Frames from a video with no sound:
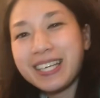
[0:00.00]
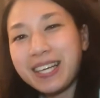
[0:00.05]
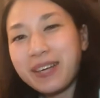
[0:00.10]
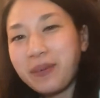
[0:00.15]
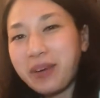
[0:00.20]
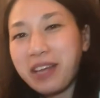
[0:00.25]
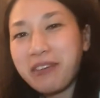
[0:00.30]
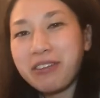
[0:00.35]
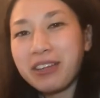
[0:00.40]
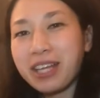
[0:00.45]
gonna
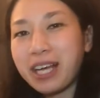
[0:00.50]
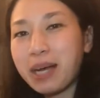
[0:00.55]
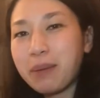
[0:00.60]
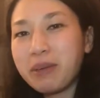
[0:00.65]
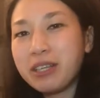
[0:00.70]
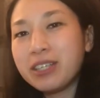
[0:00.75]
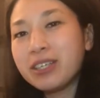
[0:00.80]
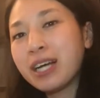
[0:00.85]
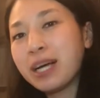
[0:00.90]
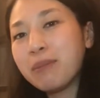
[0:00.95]
wait for the
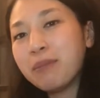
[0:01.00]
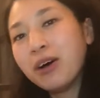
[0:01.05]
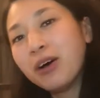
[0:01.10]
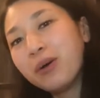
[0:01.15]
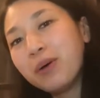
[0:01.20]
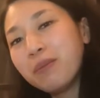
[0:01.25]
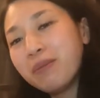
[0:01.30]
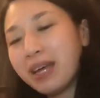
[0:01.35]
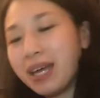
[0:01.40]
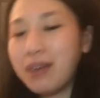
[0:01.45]
hubby to come
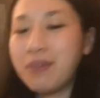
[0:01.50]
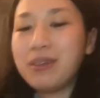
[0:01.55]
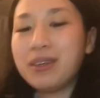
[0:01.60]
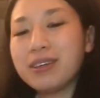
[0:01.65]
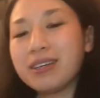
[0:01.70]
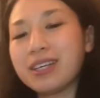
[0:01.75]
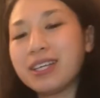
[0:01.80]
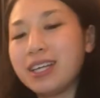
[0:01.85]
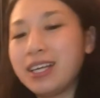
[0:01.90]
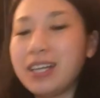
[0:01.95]
home and we're
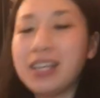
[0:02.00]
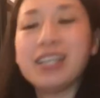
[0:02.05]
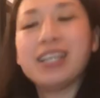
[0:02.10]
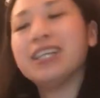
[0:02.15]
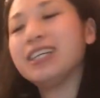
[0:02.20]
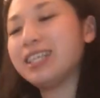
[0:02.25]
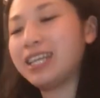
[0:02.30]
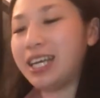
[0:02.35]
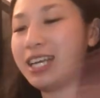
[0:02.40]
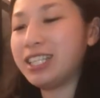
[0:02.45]
gonna
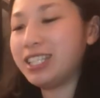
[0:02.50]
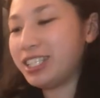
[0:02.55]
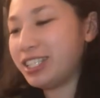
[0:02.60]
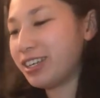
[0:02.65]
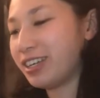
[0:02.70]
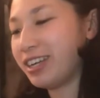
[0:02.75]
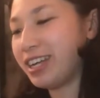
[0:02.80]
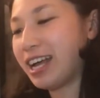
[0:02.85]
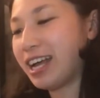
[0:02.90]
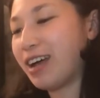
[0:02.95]

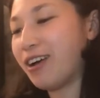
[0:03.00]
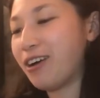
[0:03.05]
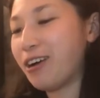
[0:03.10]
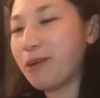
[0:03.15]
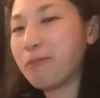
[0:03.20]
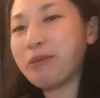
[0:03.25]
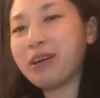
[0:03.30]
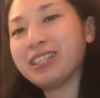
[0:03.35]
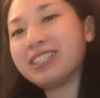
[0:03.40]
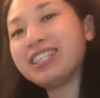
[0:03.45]
enjoy our
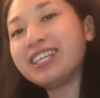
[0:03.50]
hot pot